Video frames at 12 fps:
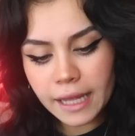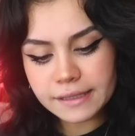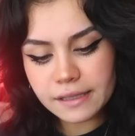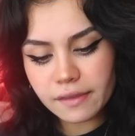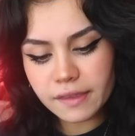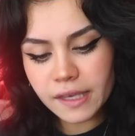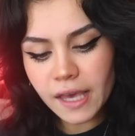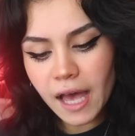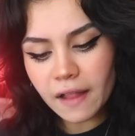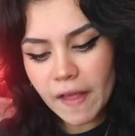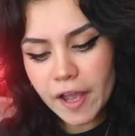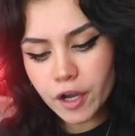It's the
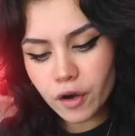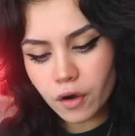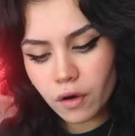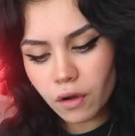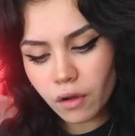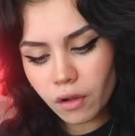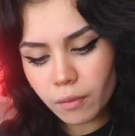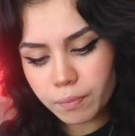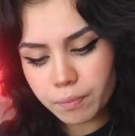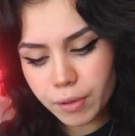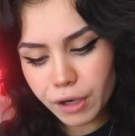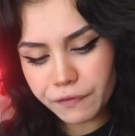LA
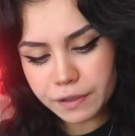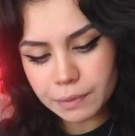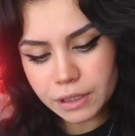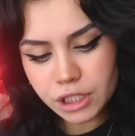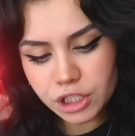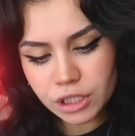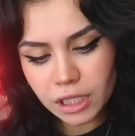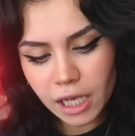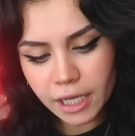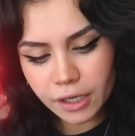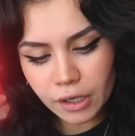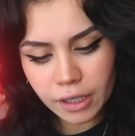Girl Perfect Precision
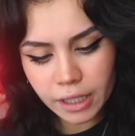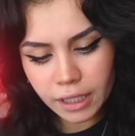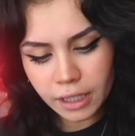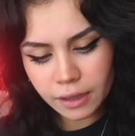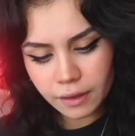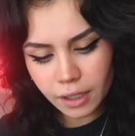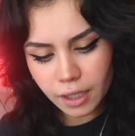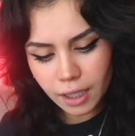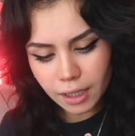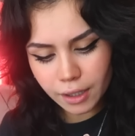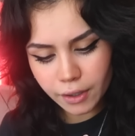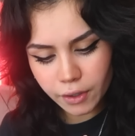Liner in the
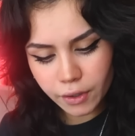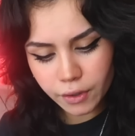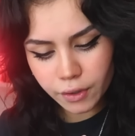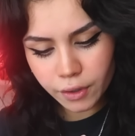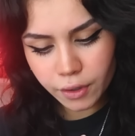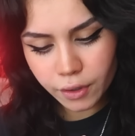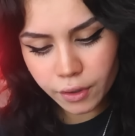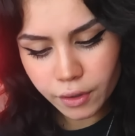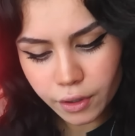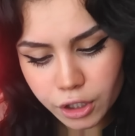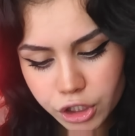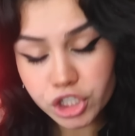color
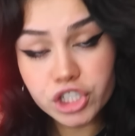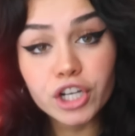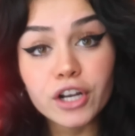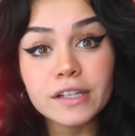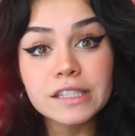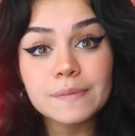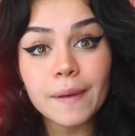Sugar and